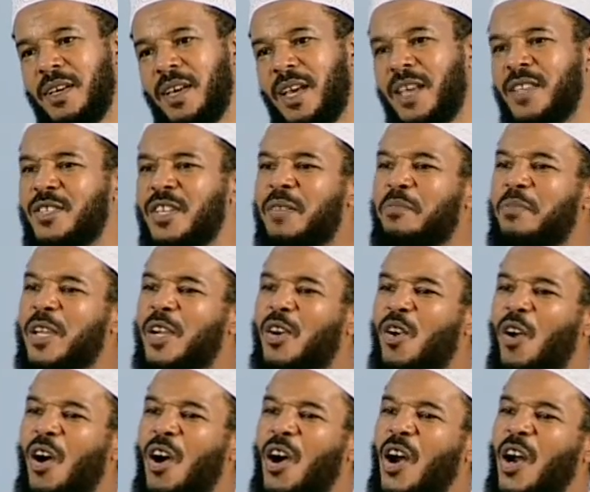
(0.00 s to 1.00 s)
Is it
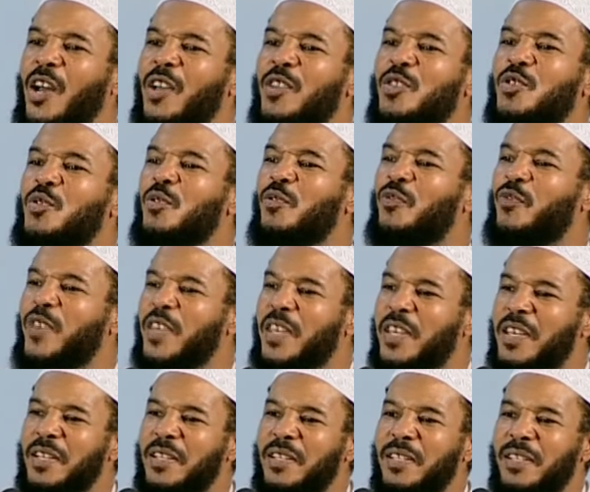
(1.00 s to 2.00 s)
because you
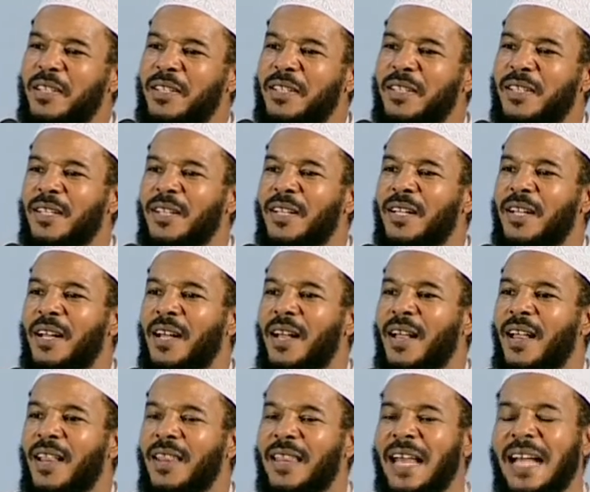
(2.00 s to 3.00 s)
feel
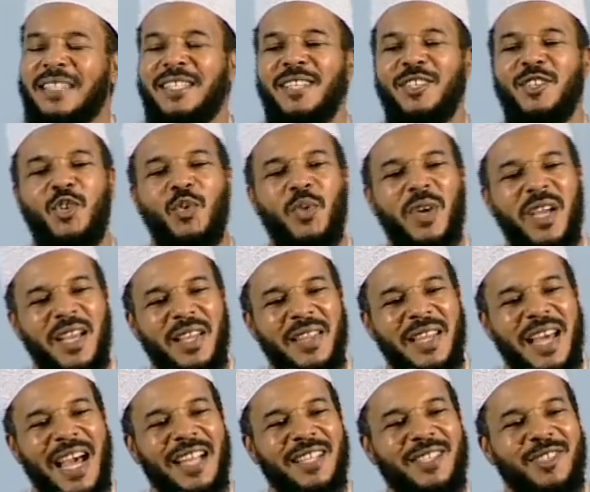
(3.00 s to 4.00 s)
that in doing
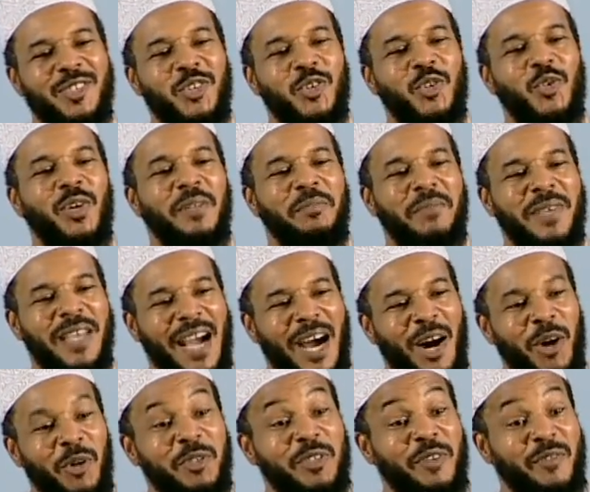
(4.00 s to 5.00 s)
that you will be
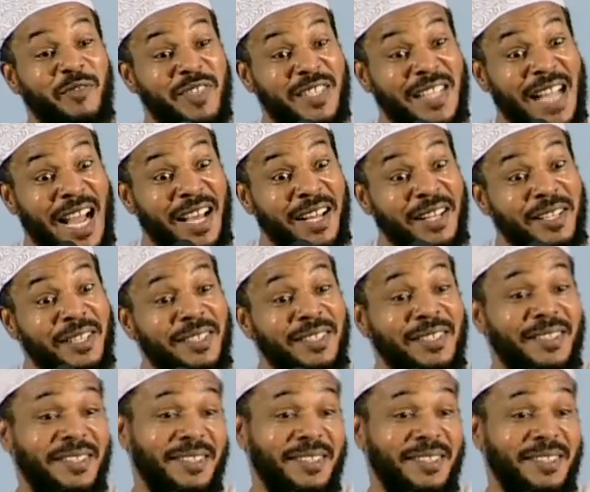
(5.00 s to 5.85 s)
out of style?